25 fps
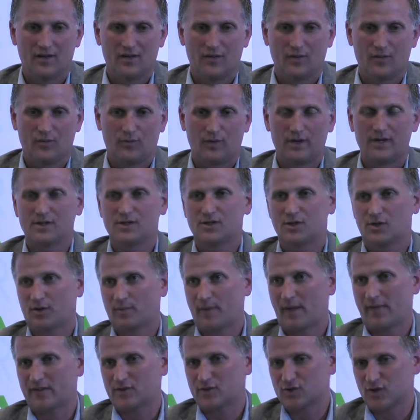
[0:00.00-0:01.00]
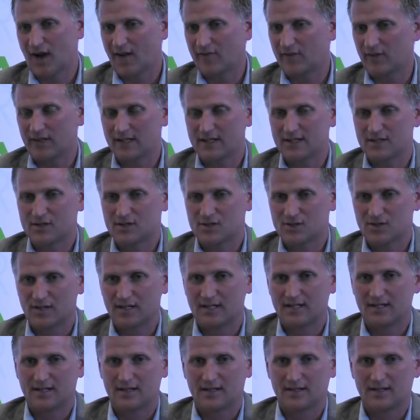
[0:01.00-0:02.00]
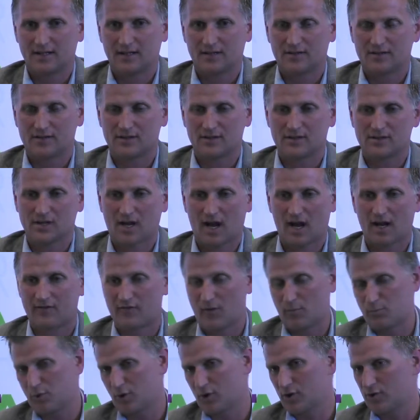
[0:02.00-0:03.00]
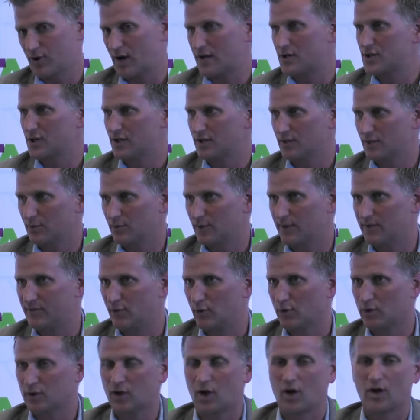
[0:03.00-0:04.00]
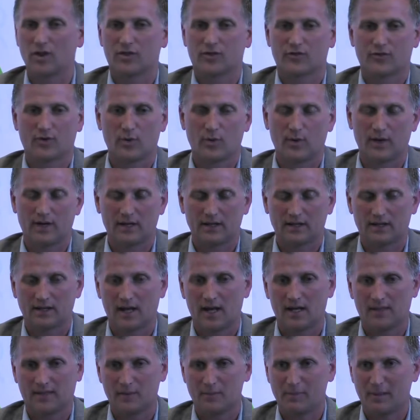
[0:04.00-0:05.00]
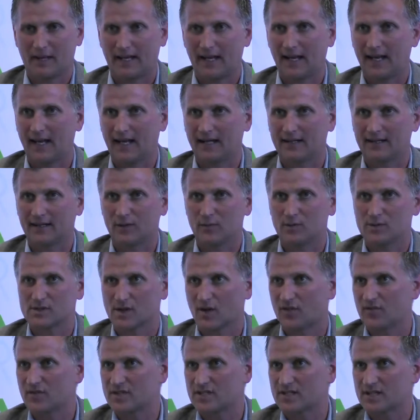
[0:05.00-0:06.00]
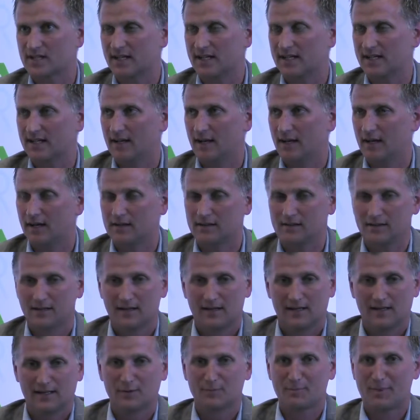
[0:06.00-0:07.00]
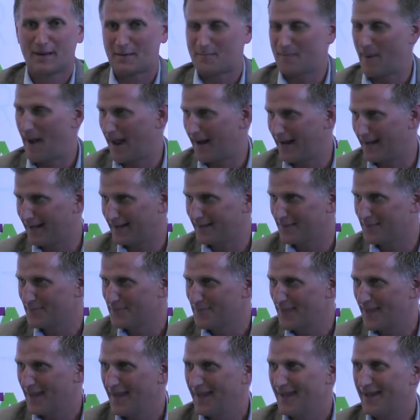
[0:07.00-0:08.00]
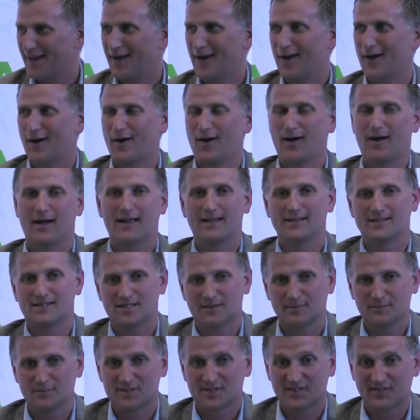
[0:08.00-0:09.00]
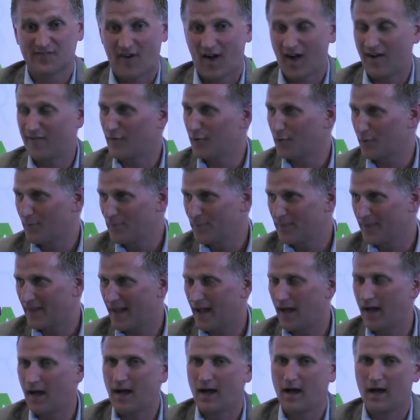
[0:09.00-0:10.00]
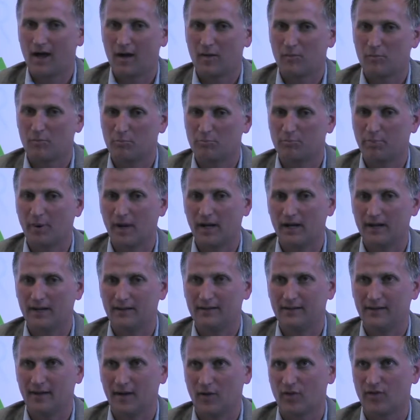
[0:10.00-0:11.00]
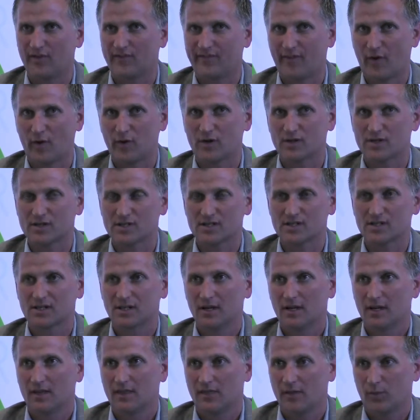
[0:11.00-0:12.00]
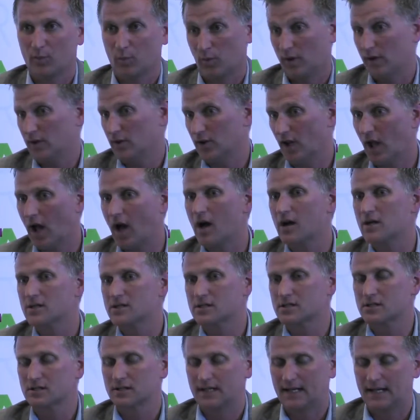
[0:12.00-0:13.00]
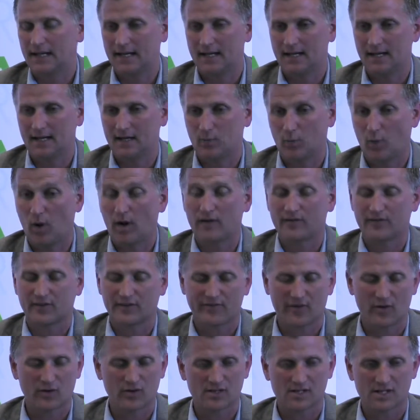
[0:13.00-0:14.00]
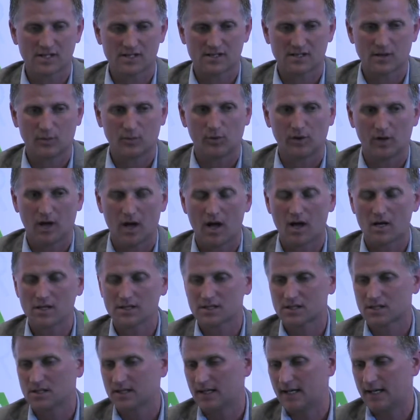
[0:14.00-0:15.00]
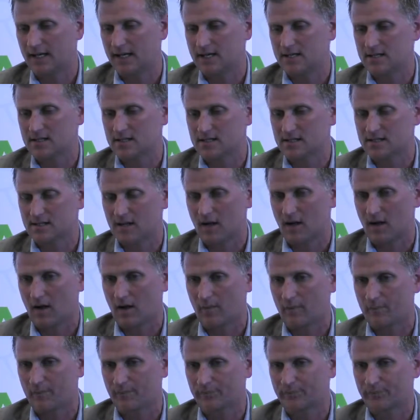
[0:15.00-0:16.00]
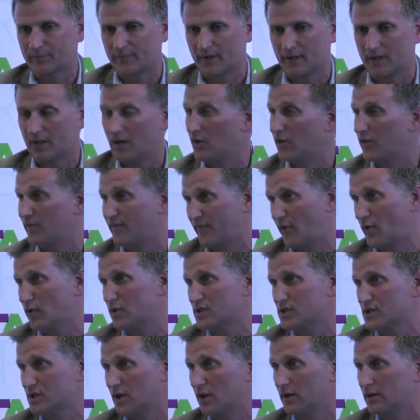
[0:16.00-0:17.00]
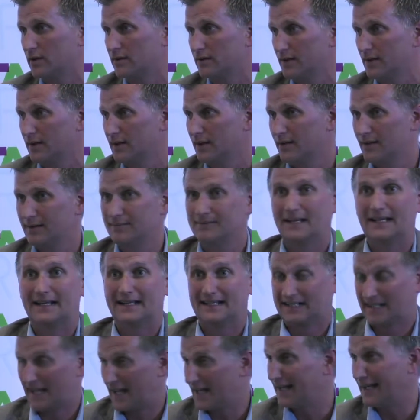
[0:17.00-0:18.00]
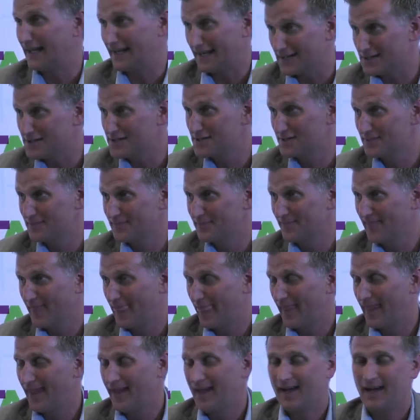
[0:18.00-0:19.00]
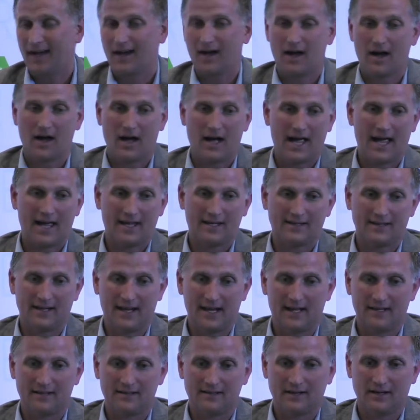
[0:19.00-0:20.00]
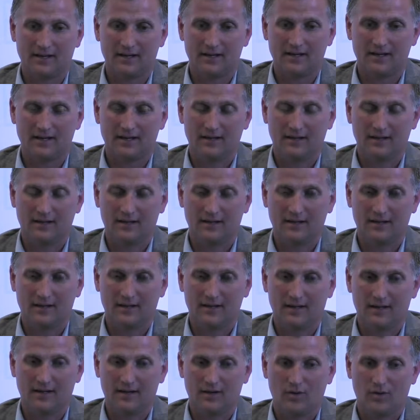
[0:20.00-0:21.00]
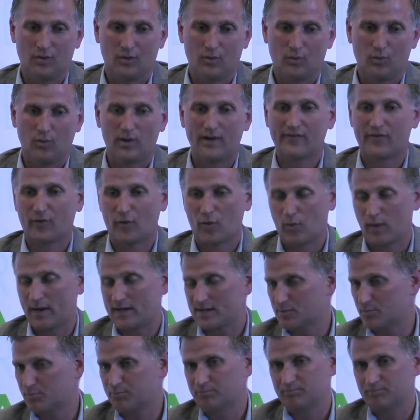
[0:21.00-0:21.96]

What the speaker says: when you talk about the travel industry, there's kind of a progression that we've all gone through, and at the beginning there was obviously a little bit of panic and some survival, but the focus that will last, one of the focuses that will last is the focus on cleanliness, and we've always